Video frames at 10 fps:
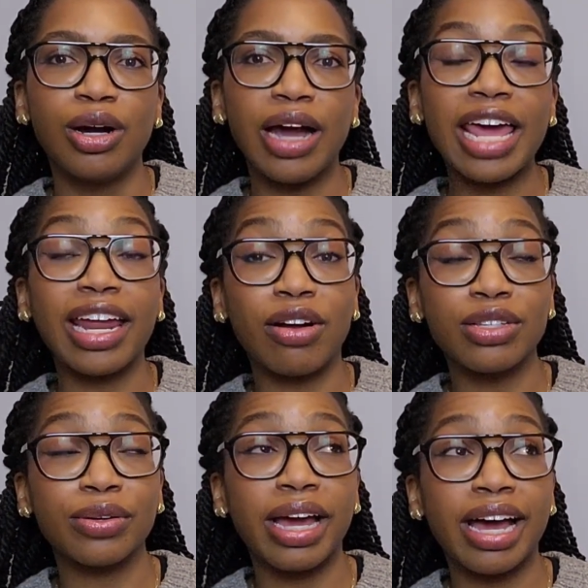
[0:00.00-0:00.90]
and I
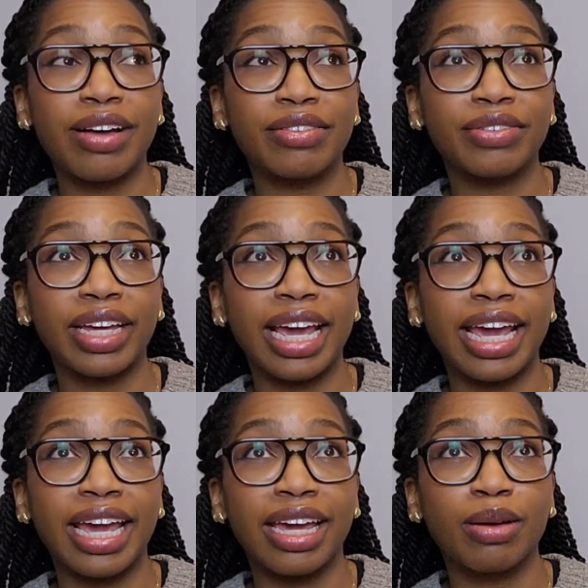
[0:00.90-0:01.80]
also have
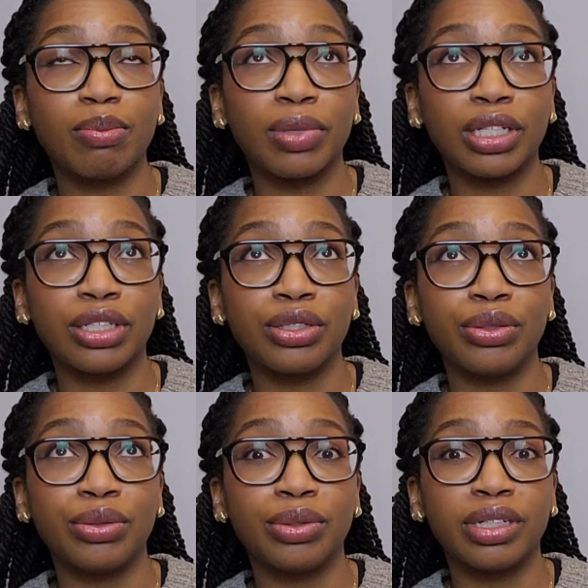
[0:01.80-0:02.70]
a
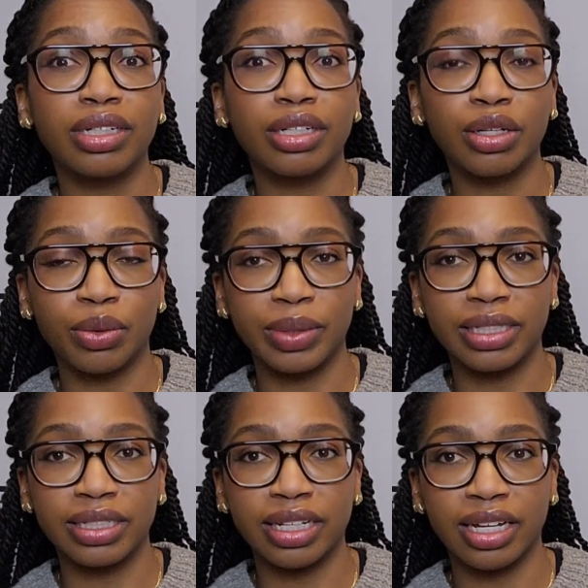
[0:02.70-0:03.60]
blue
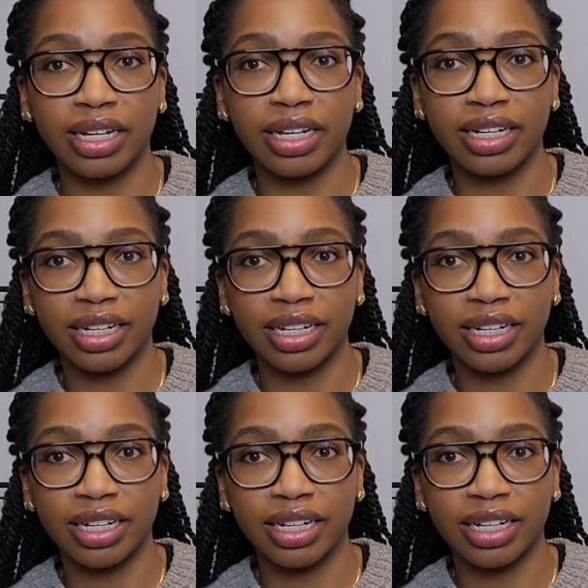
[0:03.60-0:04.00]
quilted